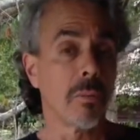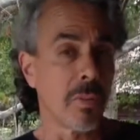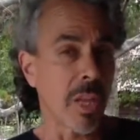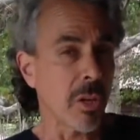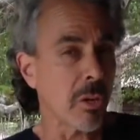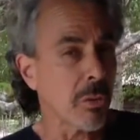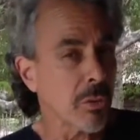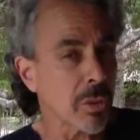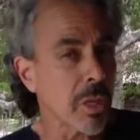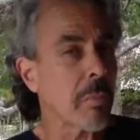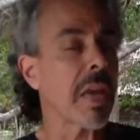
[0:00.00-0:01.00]
they
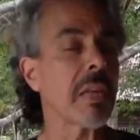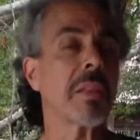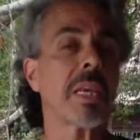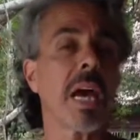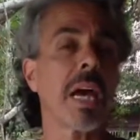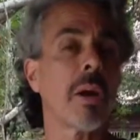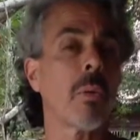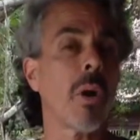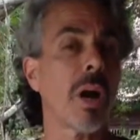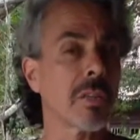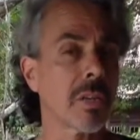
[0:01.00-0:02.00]
usually make the
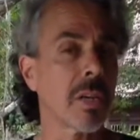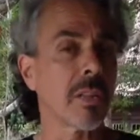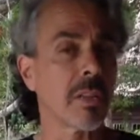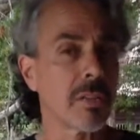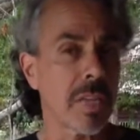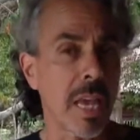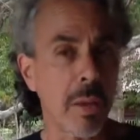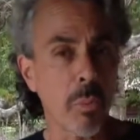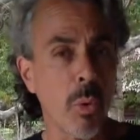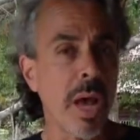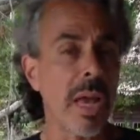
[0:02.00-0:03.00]
ayahuasca the
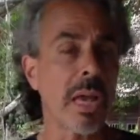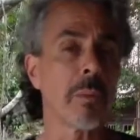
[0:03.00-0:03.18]
same way,